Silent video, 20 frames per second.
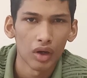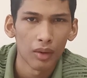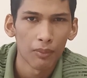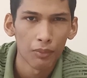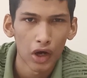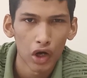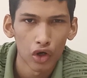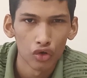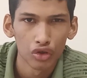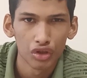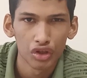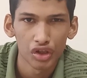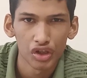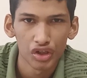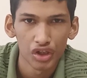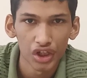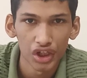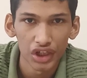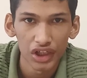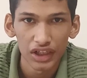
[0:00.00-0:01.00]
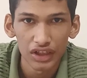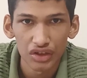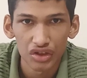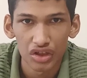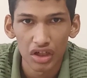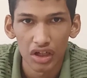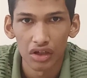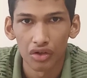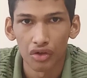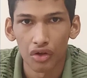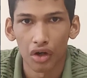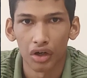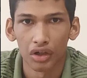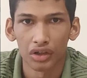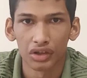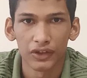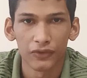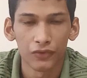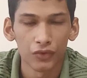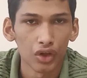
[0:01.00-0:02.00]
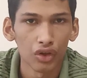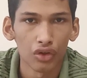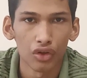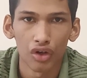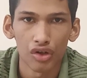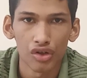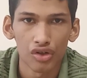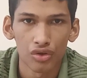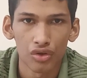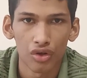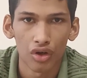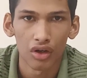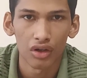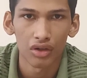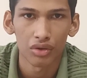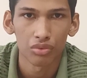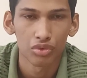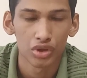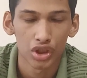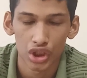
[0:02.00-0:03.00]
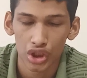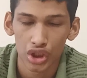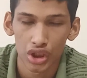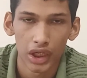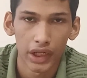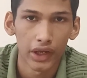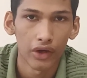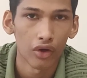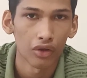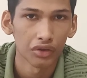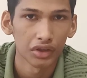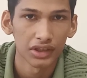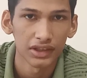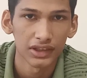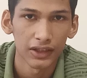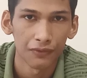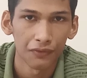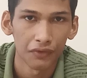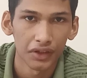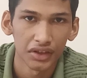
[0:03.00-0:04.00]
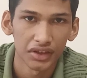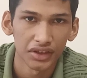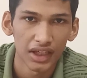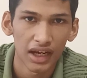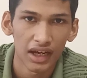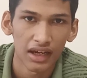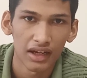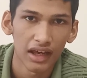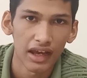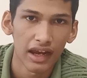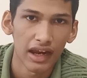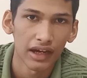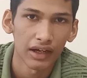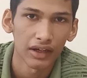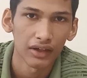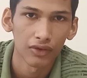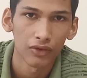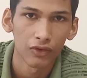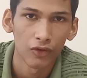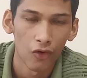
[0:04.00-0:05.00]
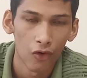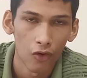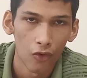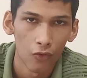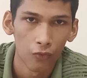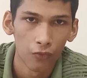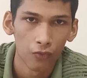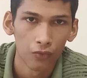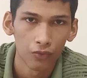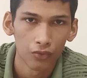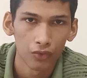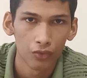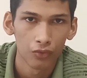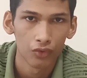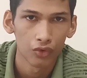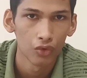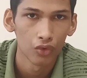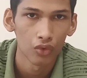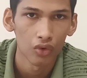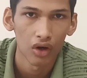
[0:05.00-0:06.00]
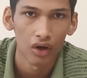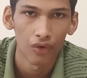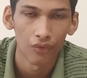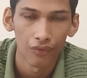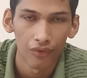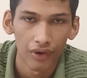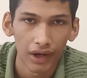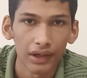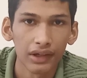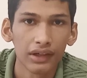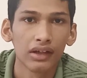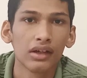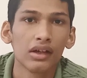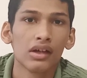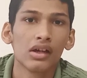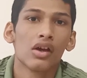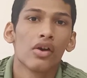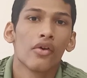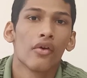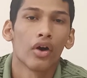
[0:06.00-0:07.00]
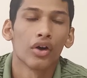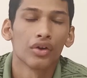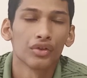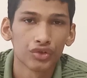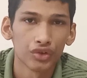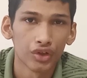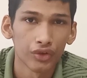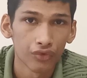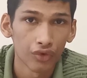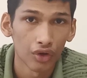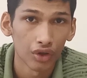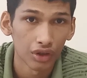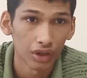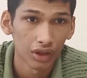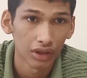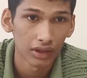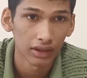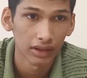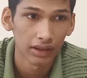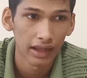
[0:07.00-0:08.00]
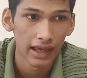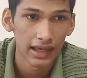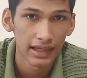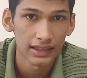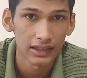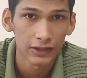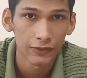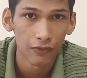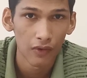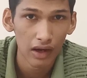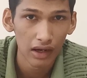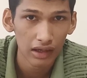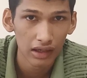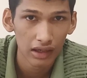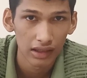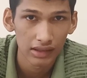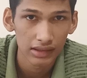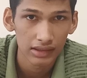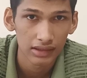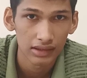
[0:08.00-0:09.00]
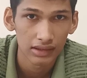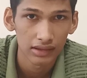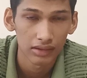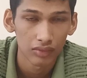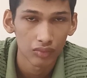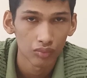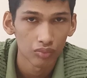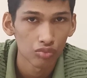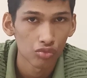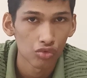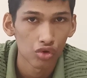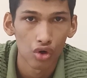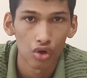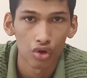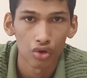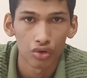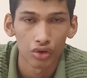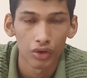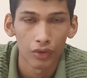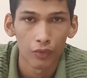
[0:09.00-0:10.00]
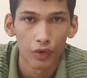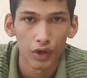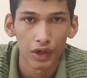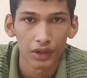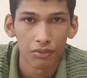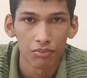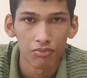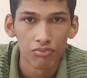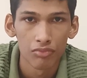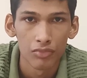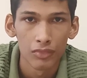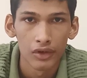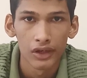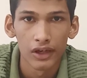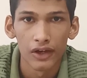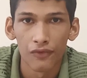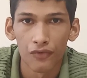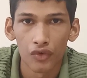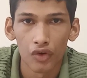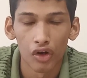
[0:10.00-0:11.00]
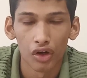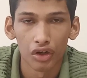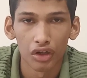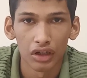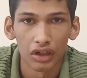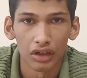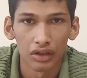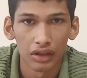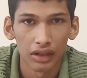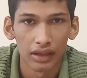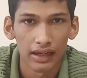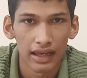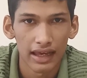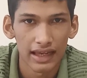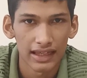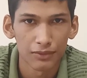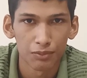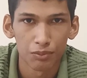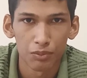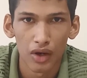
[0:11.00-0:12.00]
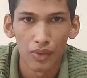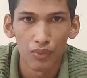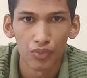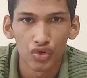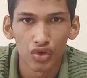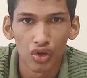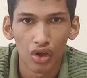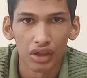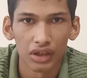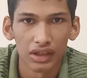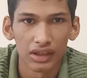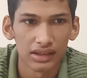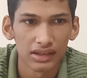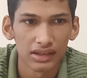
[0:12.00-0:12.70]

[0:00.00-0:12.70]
about treating shell rots. If you're not sure, just stay on the safer side and go to a vet. Also, if your turtle has fungus, go to the vet. If your turtle has bumps or